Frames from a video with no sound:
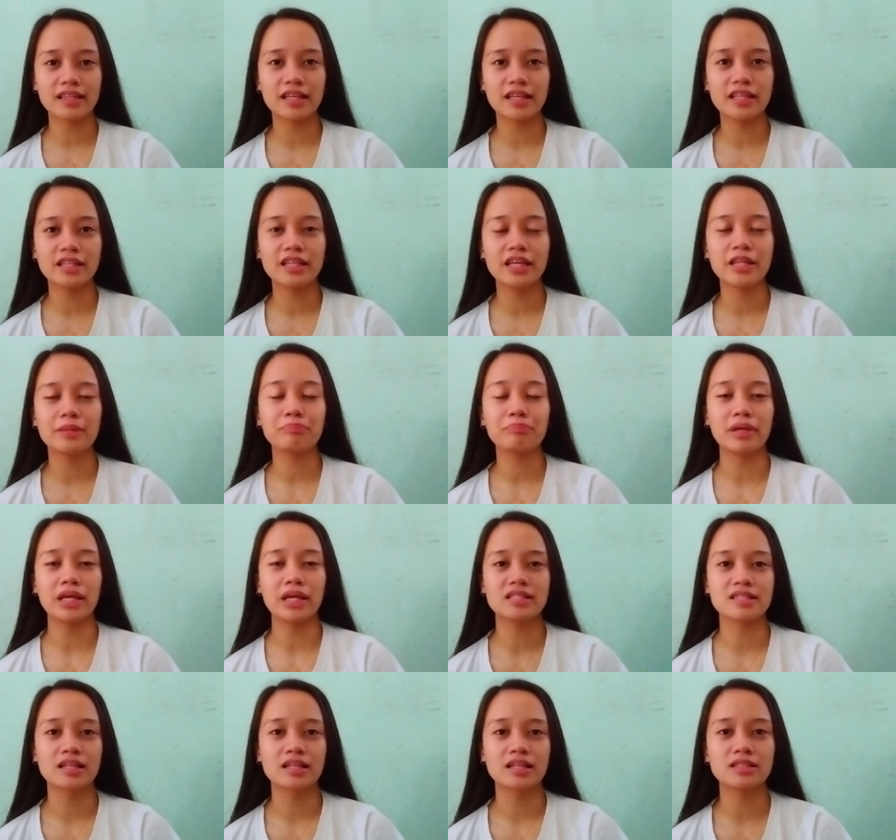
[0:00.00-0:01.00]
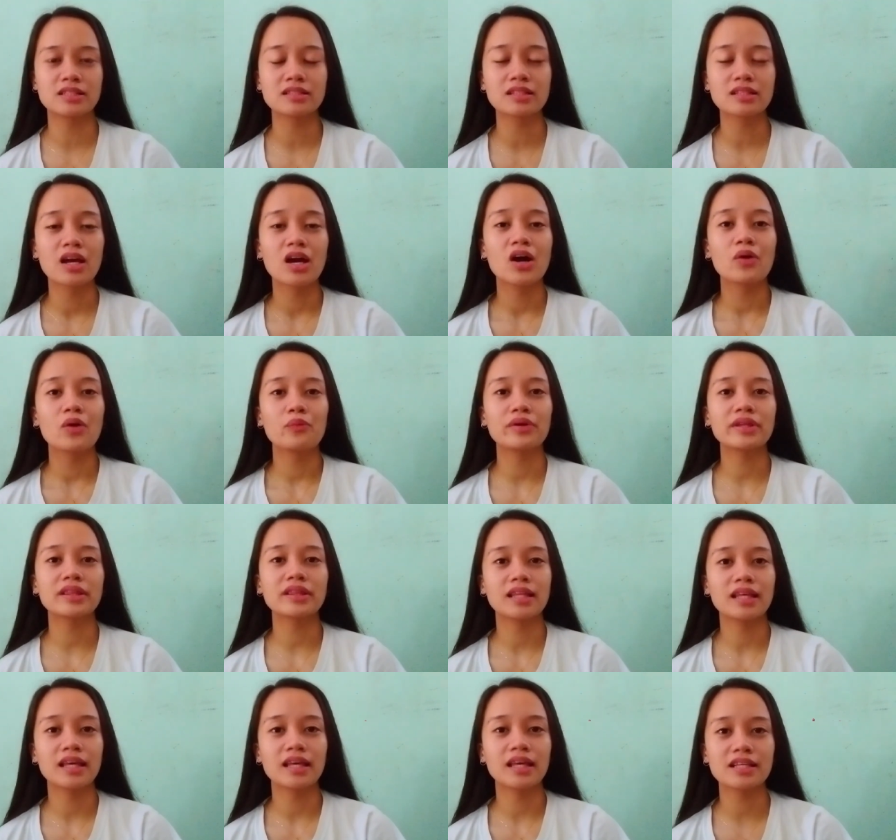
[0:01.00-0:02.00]
In patients with
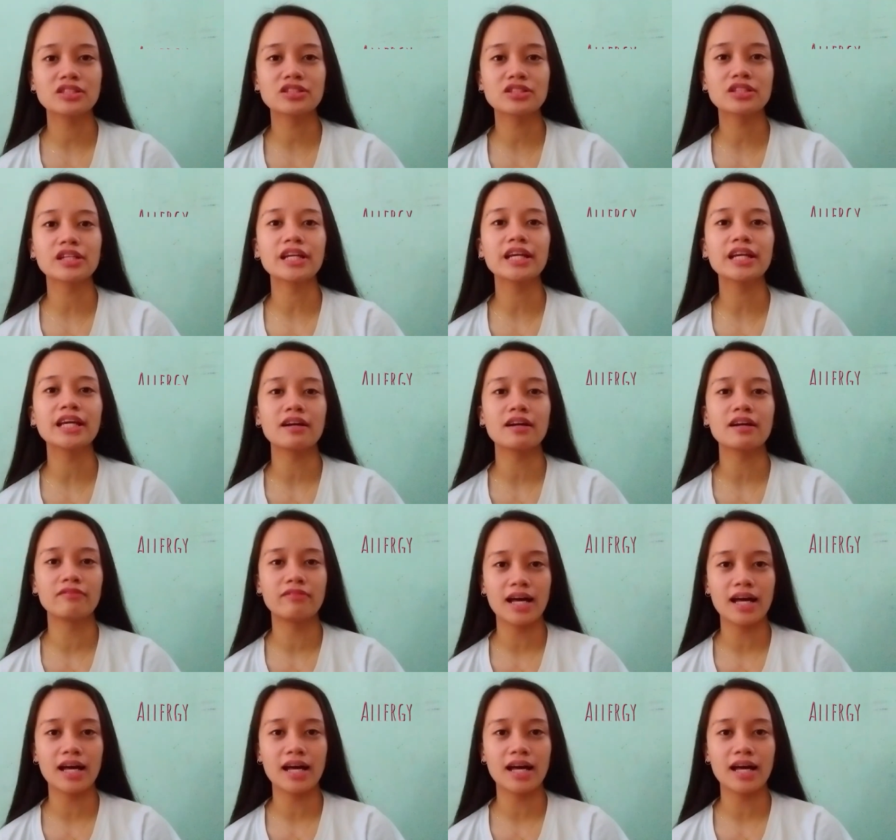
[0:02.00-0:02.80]
history of